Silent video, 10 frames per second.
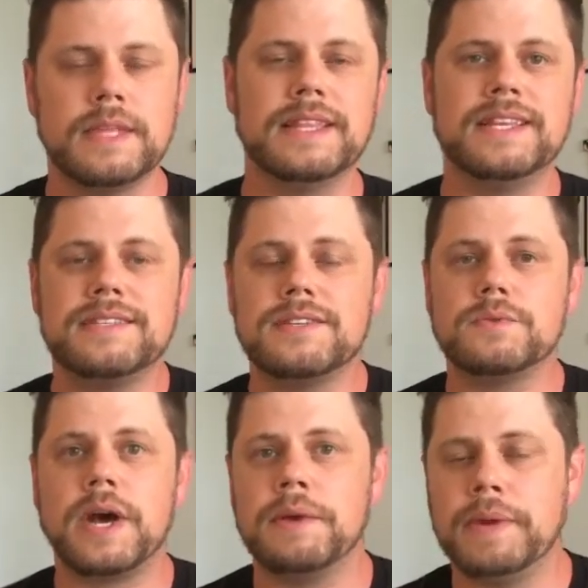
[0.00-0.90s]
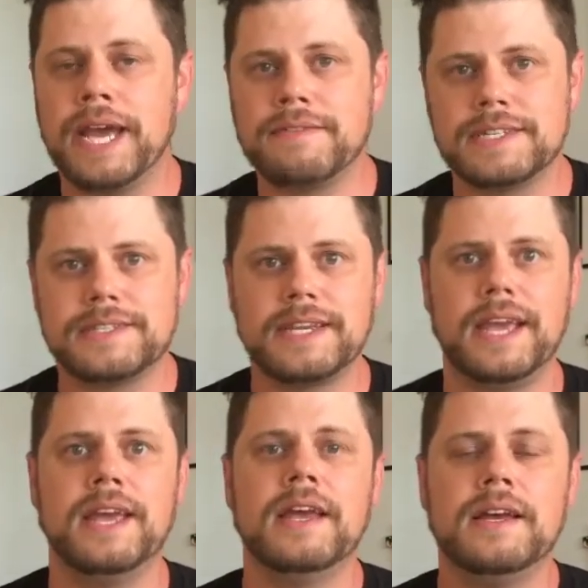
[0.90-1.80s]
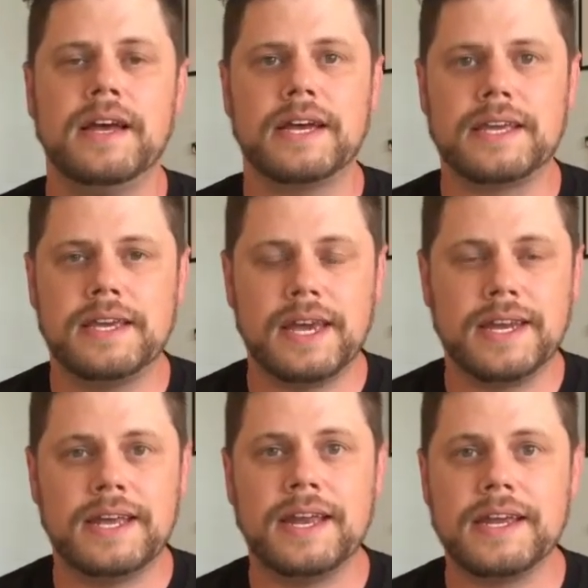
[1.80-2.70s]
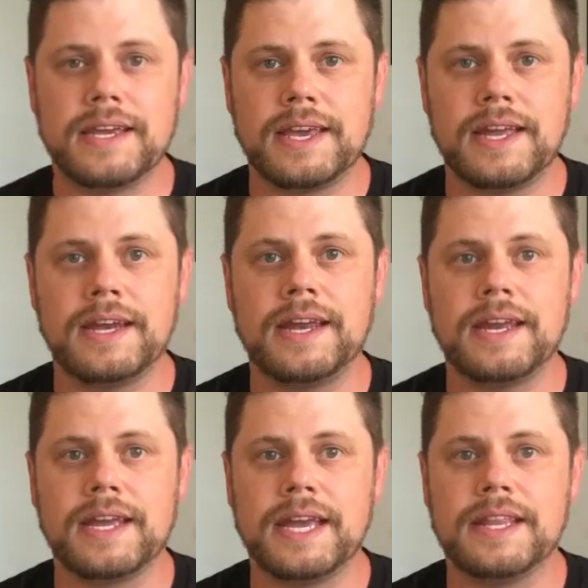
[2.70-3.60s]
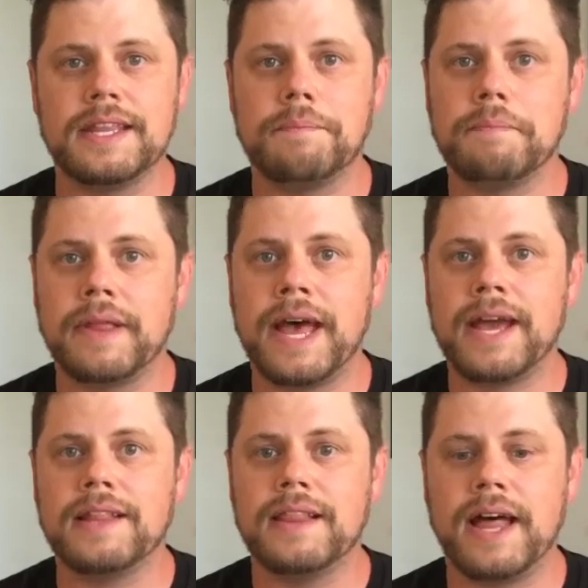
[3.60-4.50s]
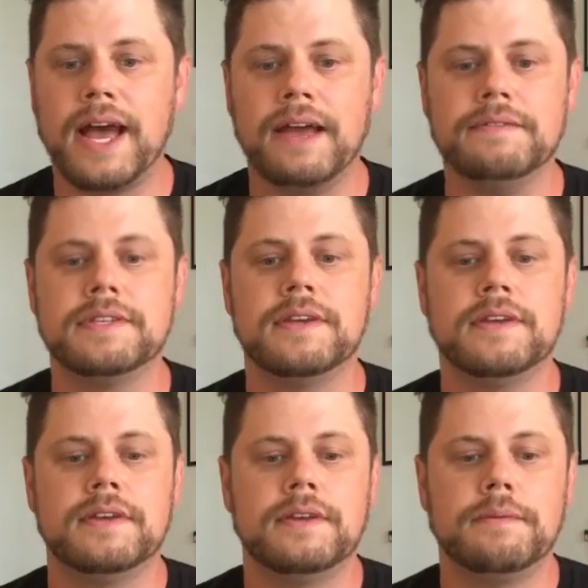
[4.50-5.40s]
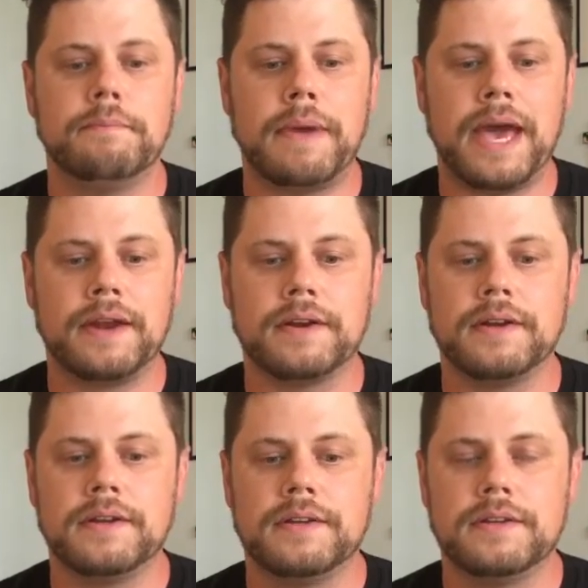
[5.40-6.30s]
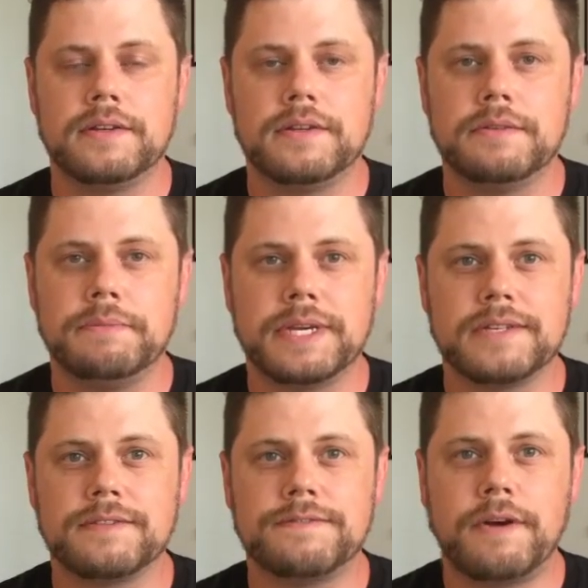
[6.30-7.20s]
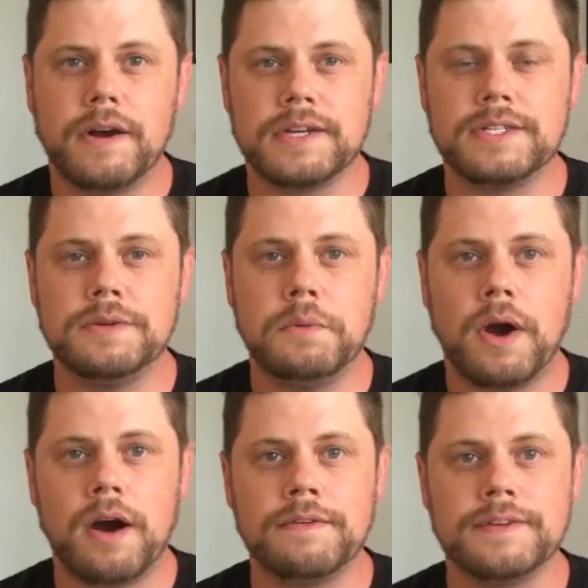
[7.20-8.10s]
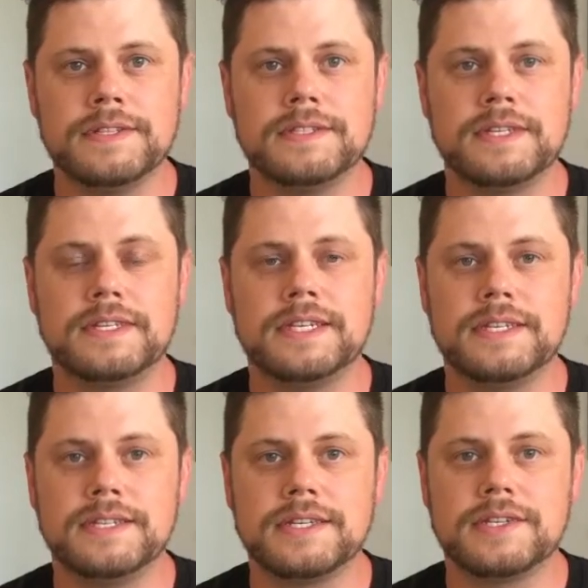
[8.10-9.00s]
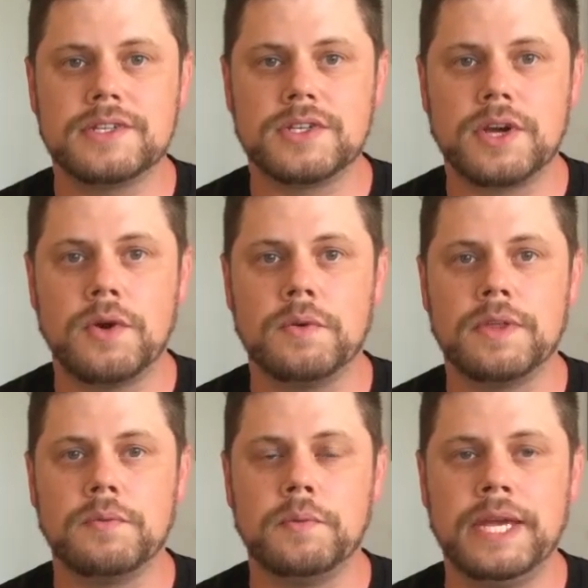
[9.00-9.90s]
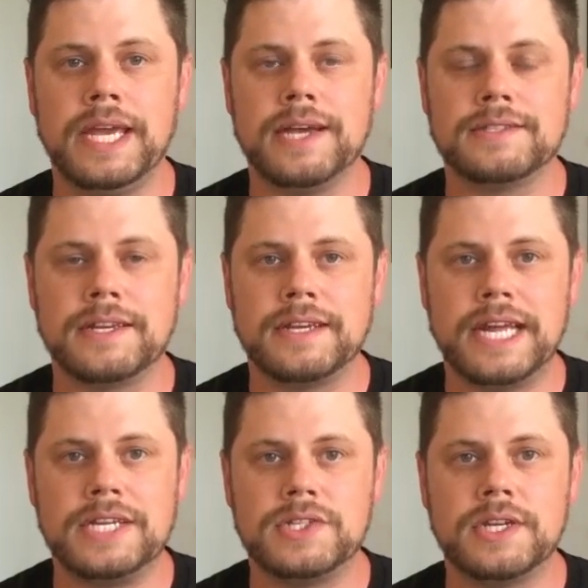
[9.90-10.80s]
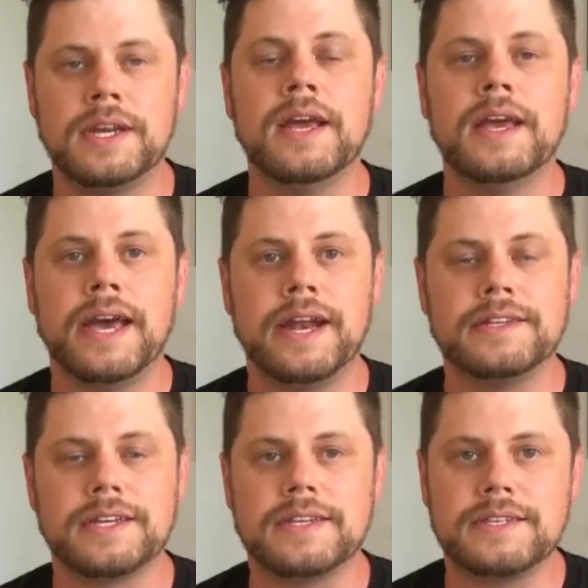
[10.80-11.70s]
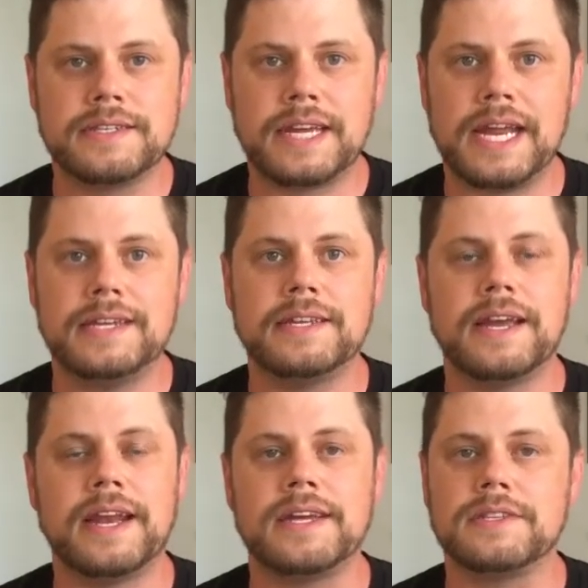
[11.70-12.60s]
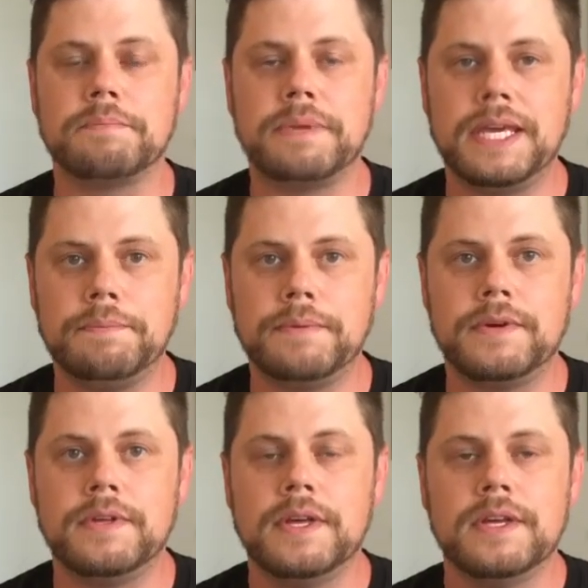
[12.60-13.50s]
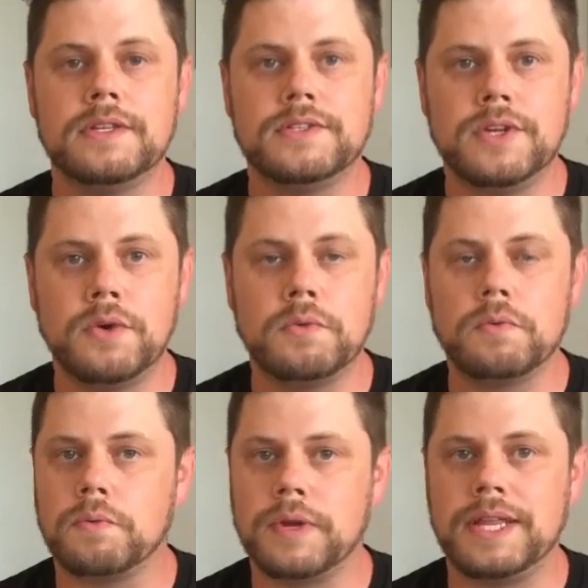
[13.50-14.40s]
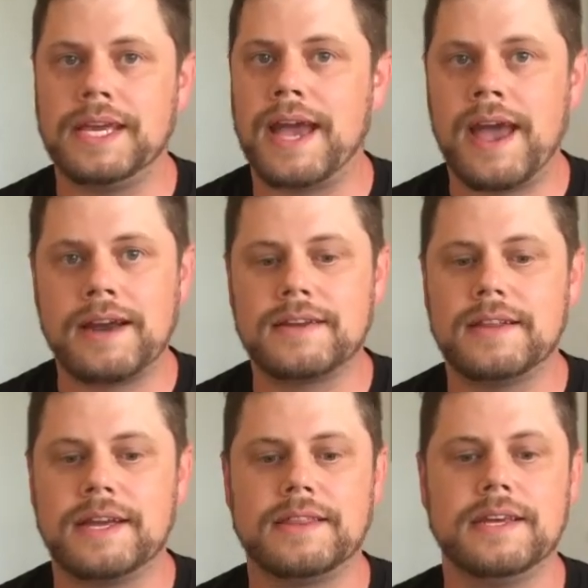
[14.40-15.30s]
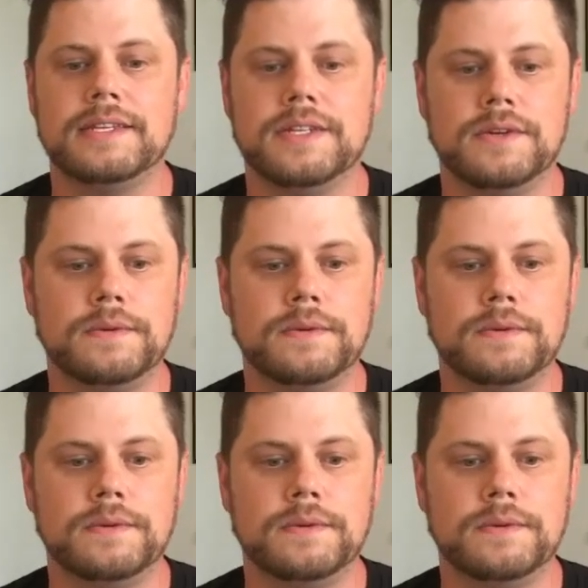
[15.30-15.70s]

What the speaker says: This is why we have to say again and again and again that black lives matter. Because far too often statistics show that we as a nation and as a state and as a people don't really act like they do.